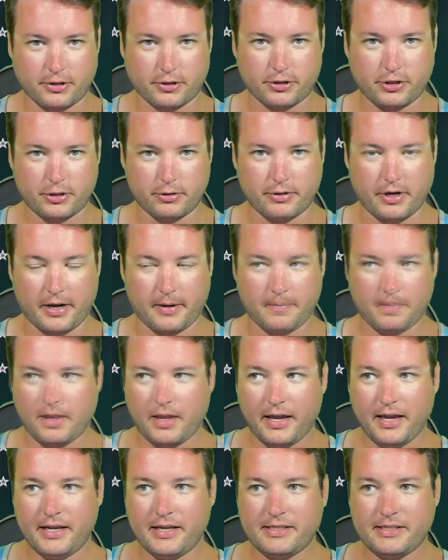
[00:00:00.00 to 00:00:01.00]
you're shooting.
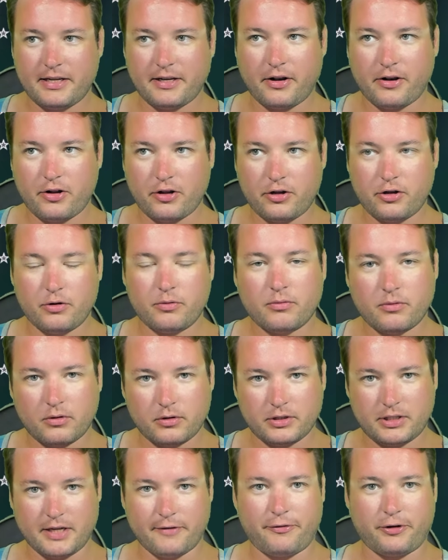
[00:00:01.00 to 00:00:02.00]
Easy to do,
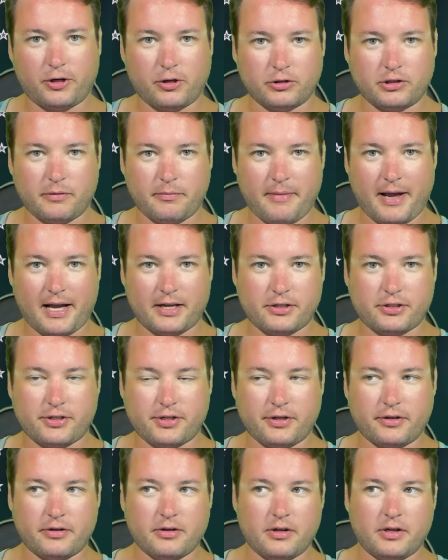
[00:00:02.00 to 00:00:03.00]
difficult to
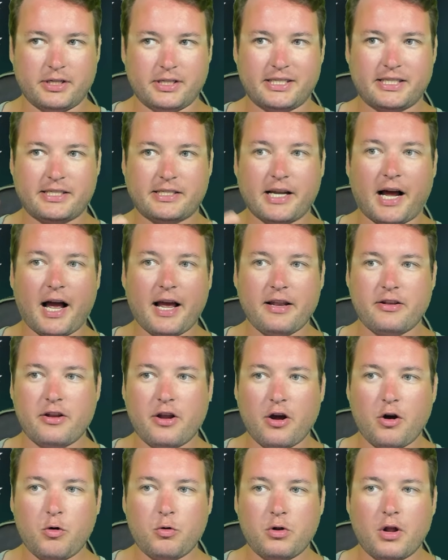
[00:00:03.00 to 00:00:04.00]
master. Side
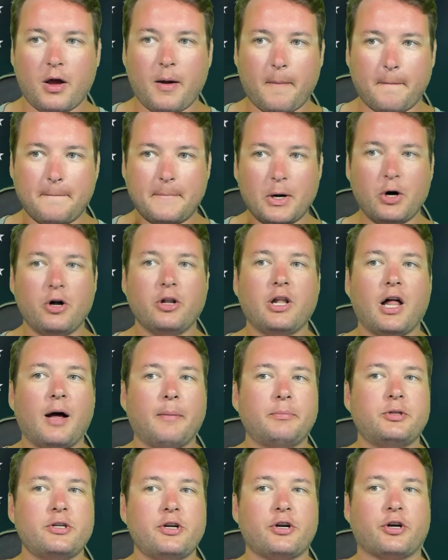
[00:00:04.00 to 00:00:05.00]
note, pull
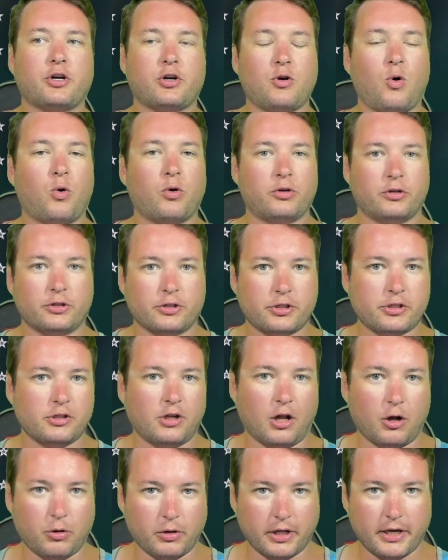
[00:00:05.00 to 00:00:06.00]
up to your corner
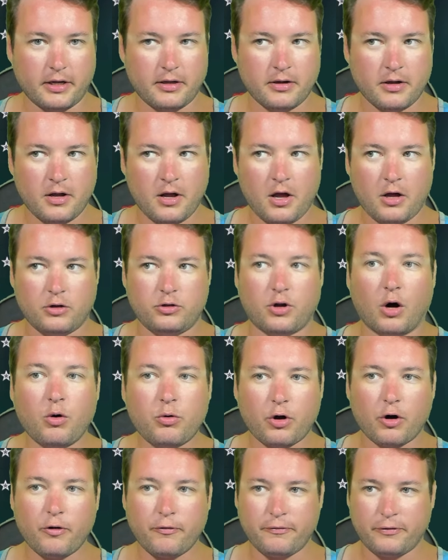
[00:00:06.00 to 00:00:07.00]
slowly.
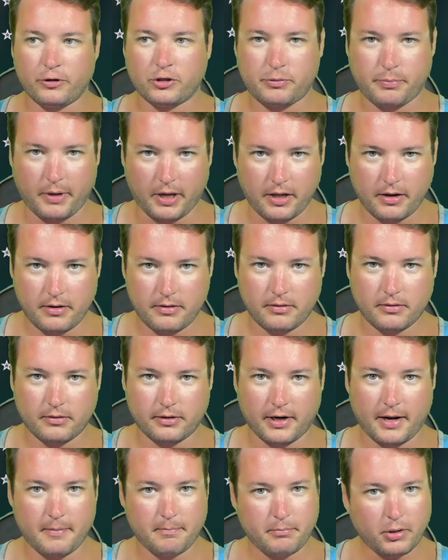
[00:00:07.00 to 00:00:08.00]
Don't go full speed,
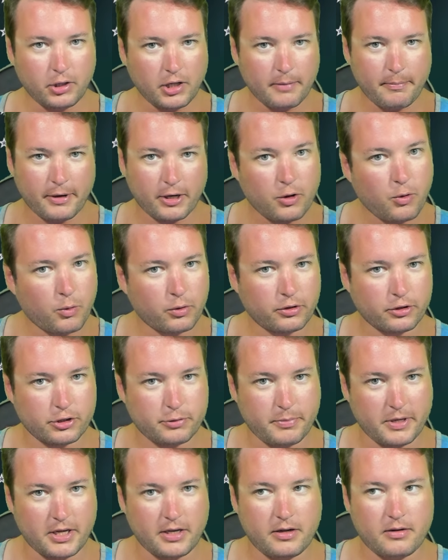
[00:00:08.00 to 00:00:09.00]
right? Pull up at quarter
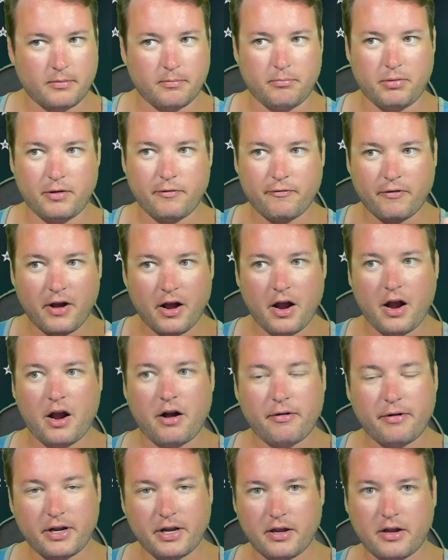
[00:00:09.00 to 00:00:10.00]
speed. Be
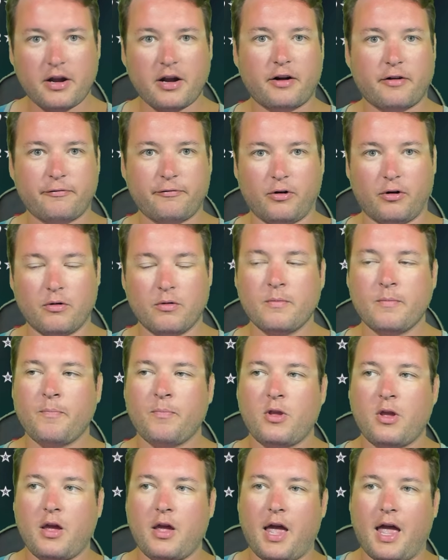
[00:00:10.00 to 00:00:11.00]
very careful.
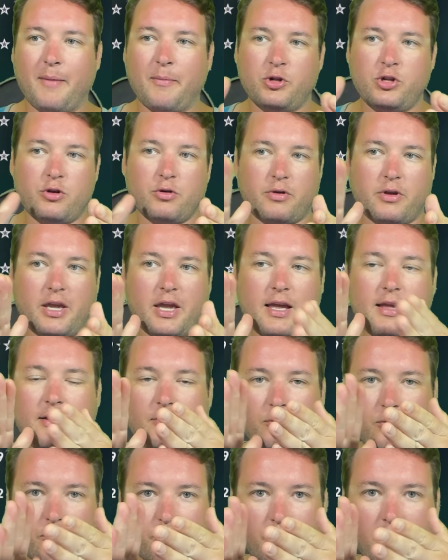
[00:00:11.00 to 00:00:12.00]
And when you get
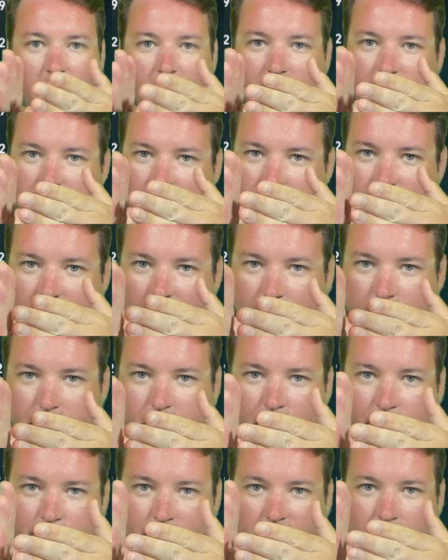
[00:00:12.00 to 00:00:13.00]
right in that
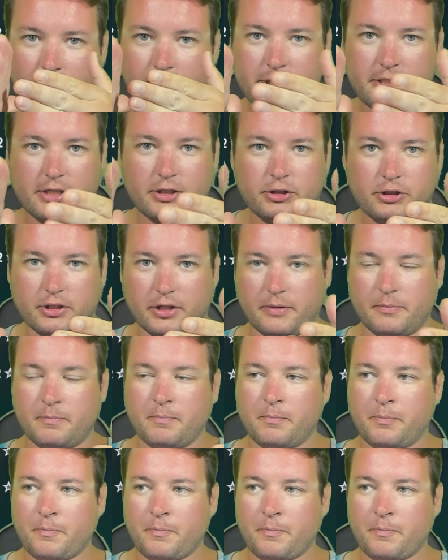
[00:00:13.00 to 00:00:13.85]
perfect position,